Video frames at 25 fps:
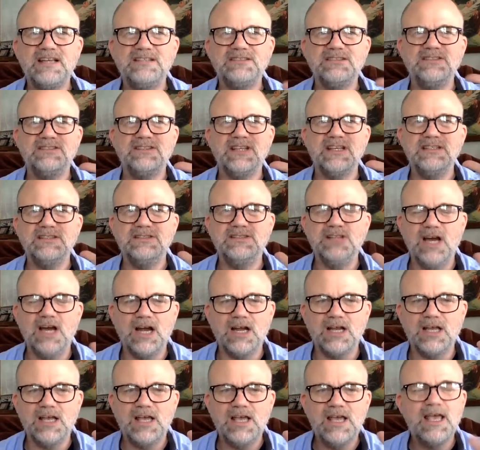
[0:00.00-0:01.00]
as a
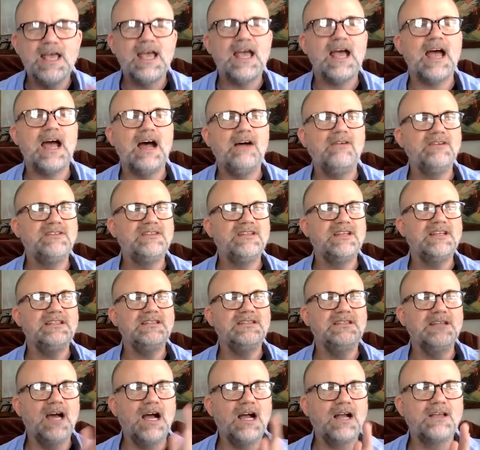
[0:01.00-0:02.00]
duck? How is a
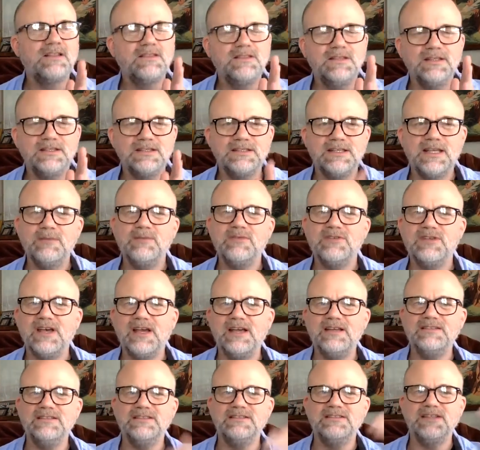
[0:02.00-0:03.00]
duck the same
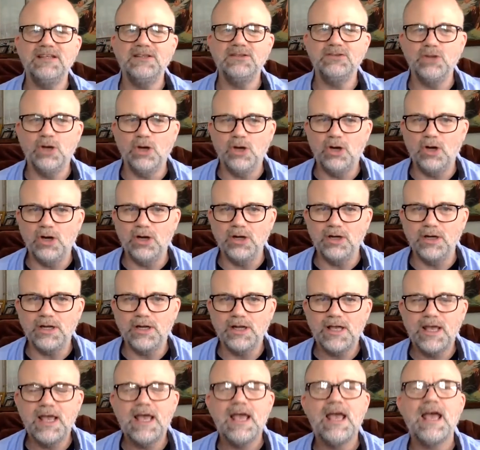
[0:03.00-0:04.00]
size as a dog?
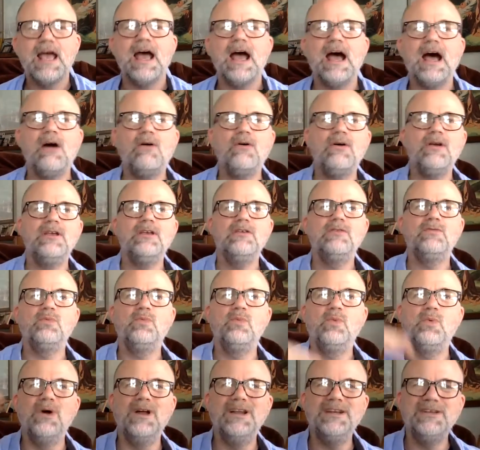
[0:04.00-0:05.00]
How is
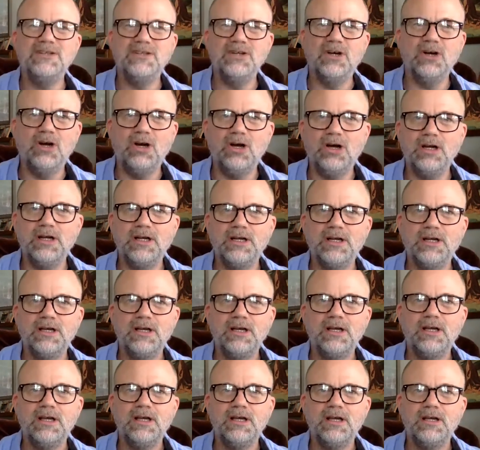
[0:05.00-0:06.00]
one dog
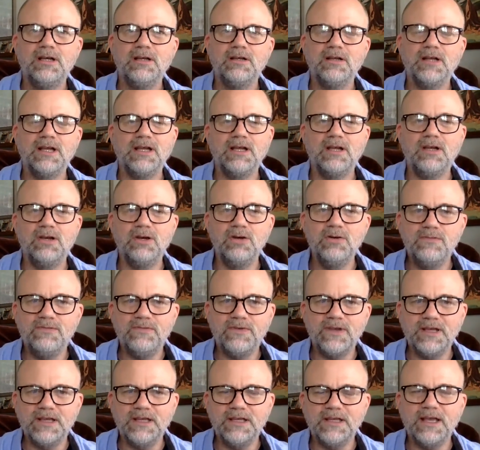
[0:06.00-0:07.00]
like
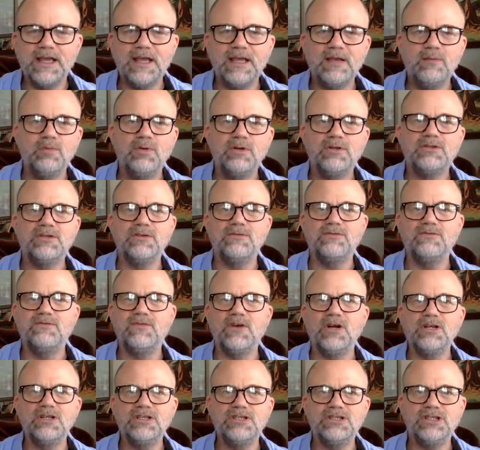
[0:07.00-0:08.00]
Goofy able to
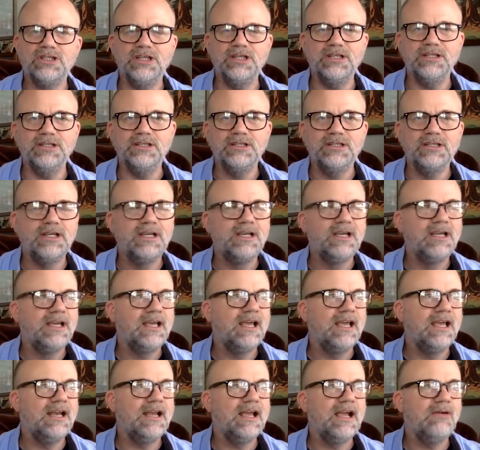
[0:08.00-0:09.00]
function?
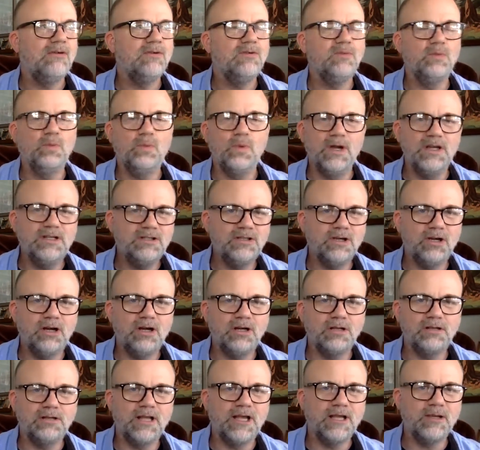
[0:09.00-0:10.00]
And how is one
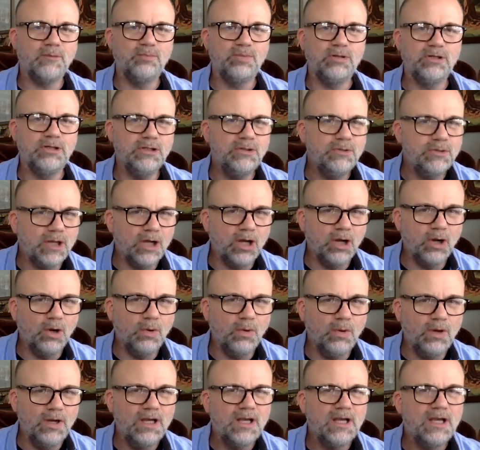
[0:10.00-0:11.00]
dog like Pluto